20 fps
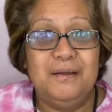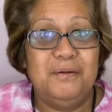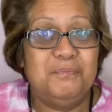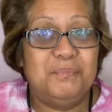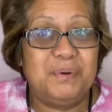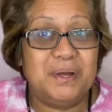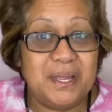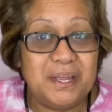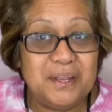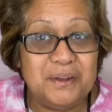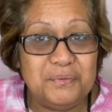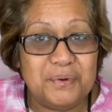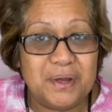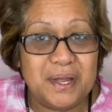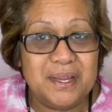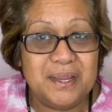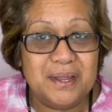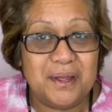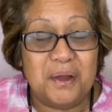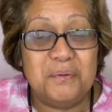But
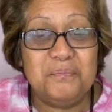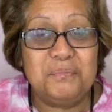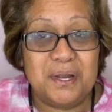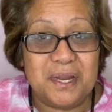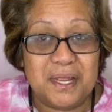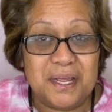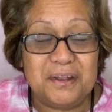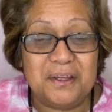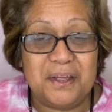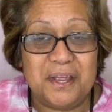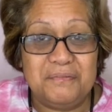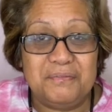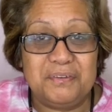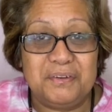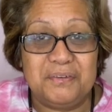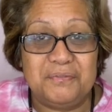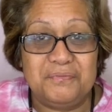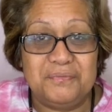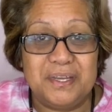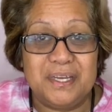anyway, I'm glad I have it
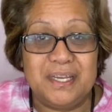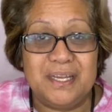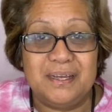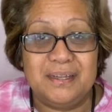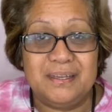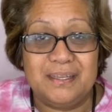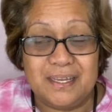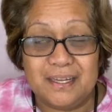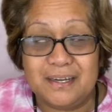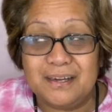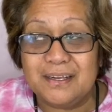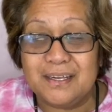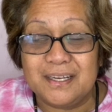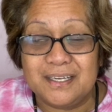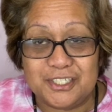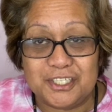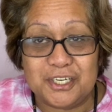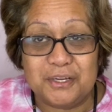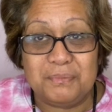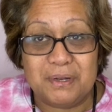on video. Then I can
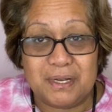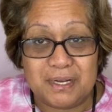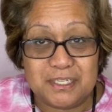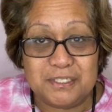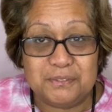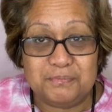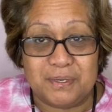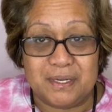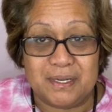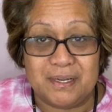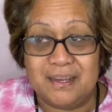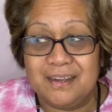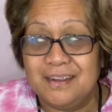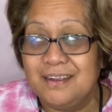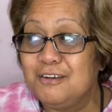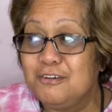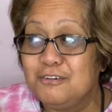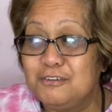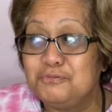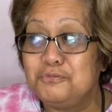show my husband.
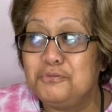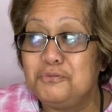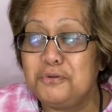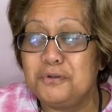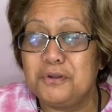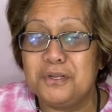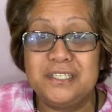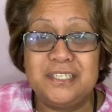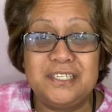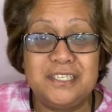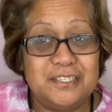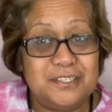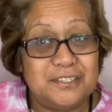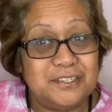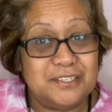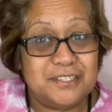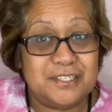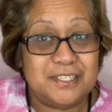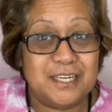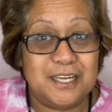Because we were listening to
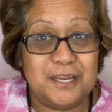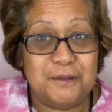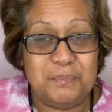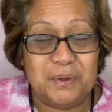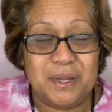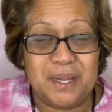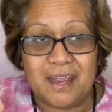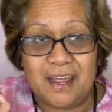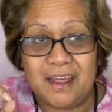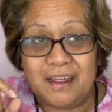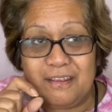her sleeping and